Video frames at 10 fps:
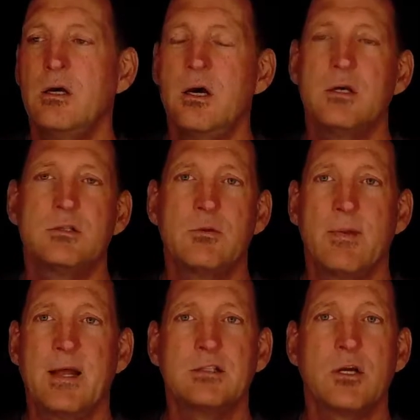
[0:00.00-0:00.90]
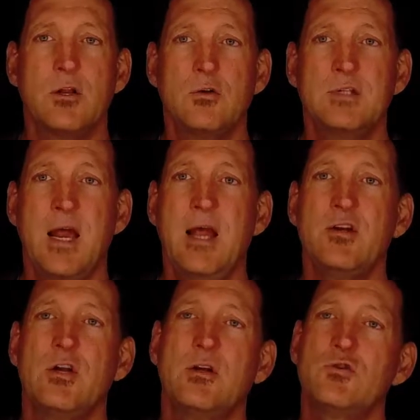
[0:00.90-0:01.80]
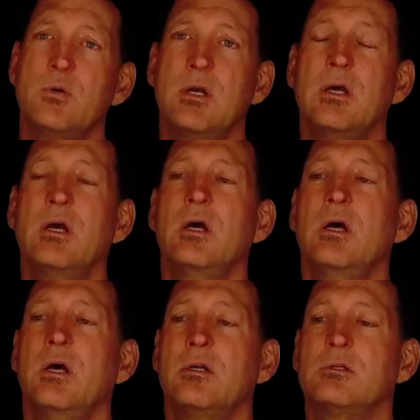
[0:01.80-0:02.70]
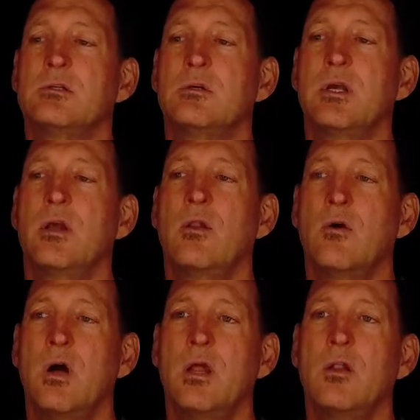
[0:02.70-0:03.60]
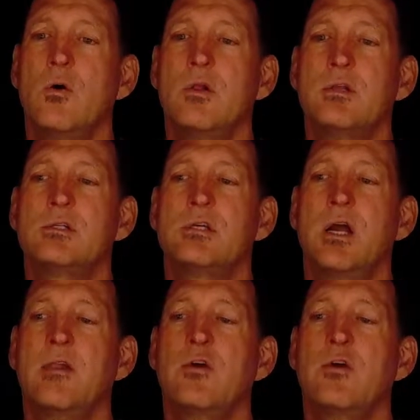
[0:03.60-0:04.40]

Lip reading: someone that has a closed head injury. And so again, they're unloading this side and they're